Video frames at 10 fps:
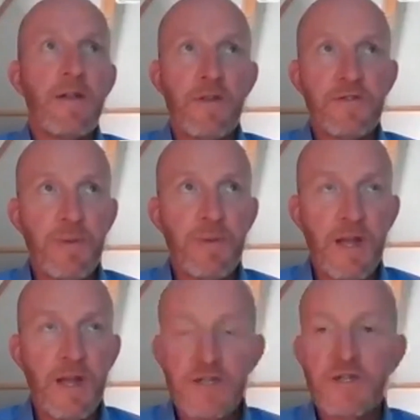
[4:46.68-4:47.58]
the
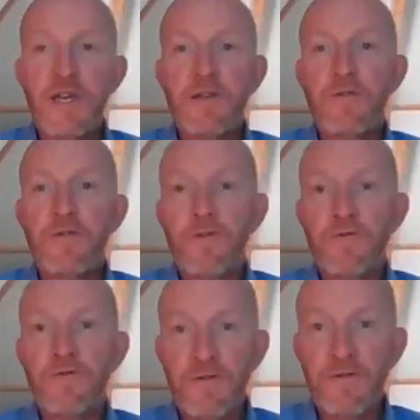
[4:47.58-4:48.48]
supply chain, the
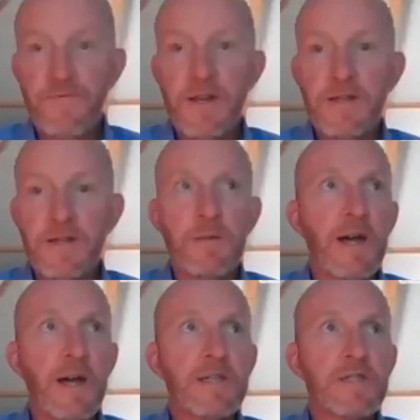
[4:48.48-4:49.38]
trade finance
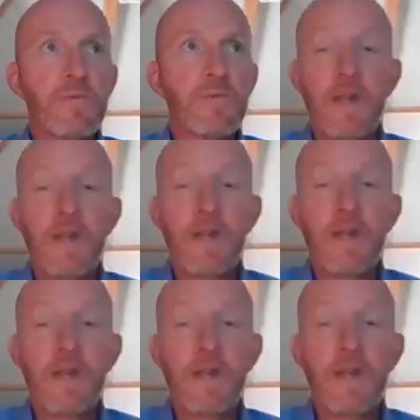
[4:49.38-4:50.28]
compliance one, and
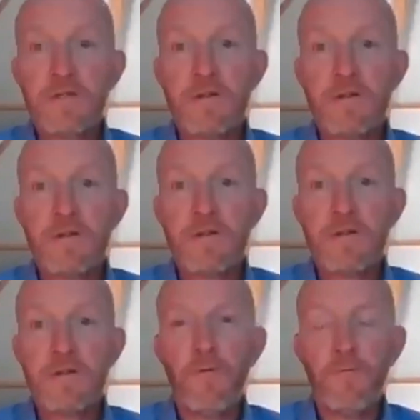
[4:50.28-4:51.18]

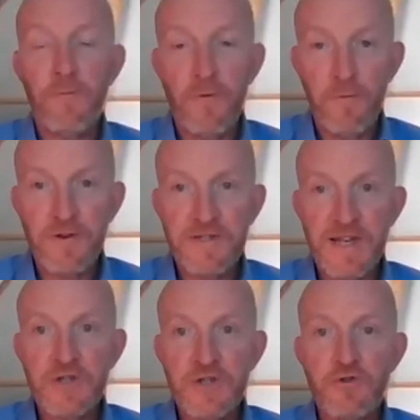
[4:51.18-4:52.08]
for
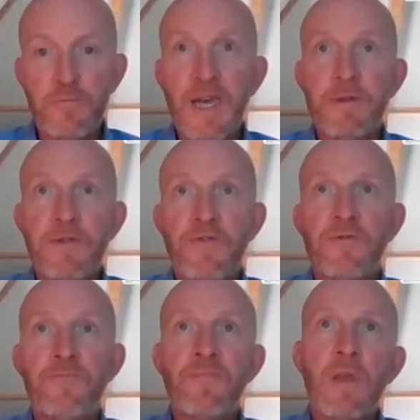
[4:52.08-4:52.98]
international
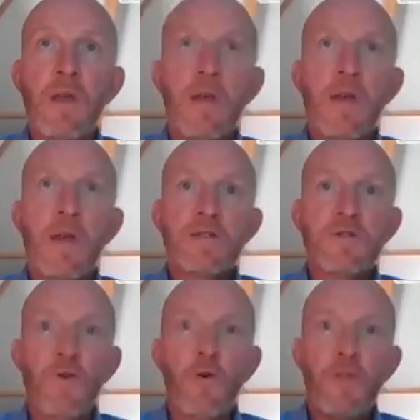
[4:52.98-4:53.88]
payments.
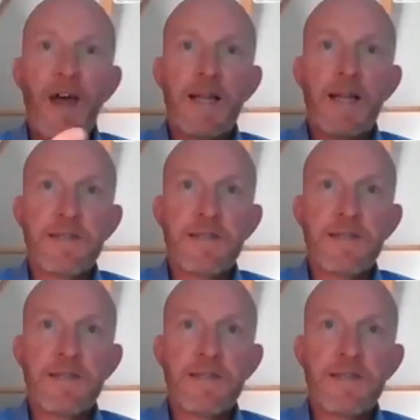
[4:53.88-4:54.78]
So all that
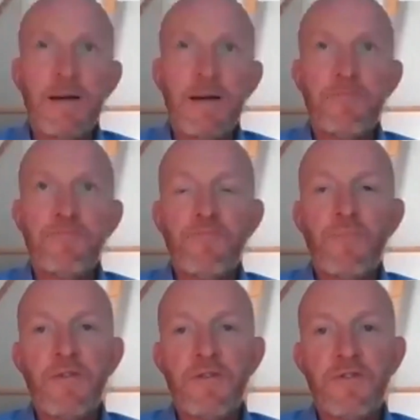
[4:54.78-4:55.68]
is
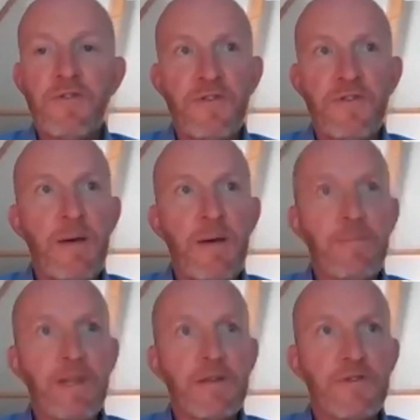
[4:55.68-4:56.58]

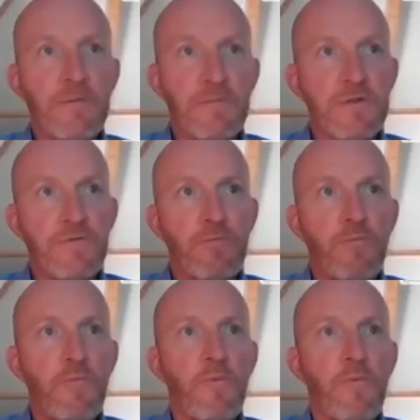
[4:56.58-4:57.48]
happening in terms of
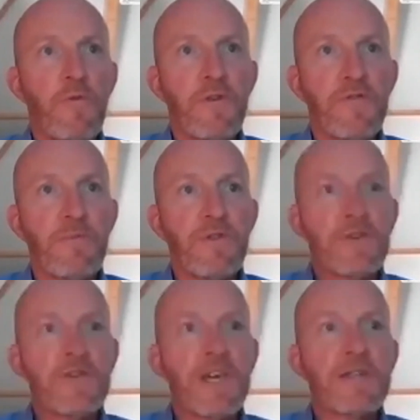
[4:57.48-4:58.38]
some of the
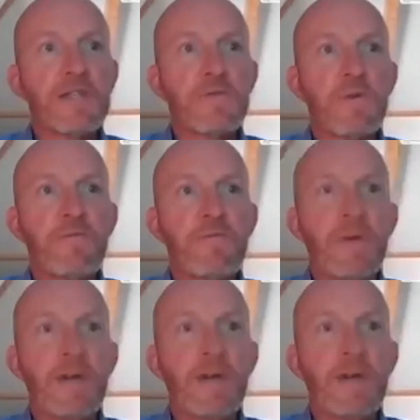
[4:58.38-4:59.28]
changes we've
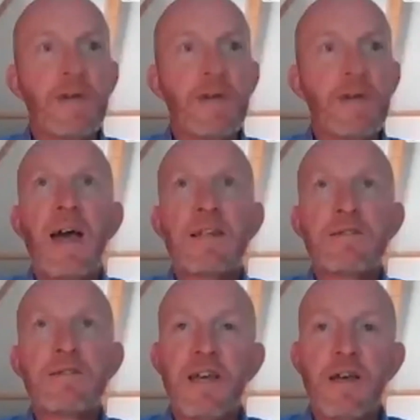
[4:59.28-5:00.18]
made.
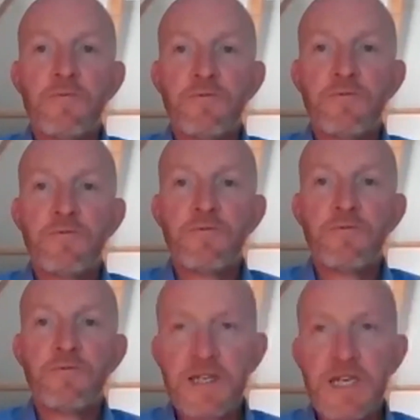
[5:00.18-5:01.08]
and still
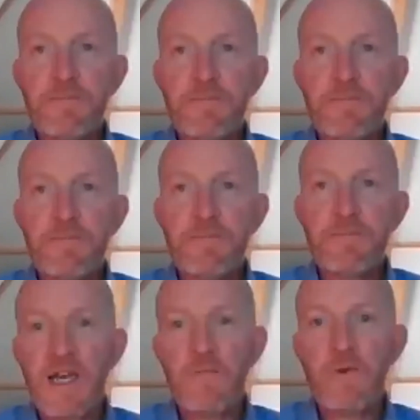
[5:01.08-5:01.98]
trying to keep in contact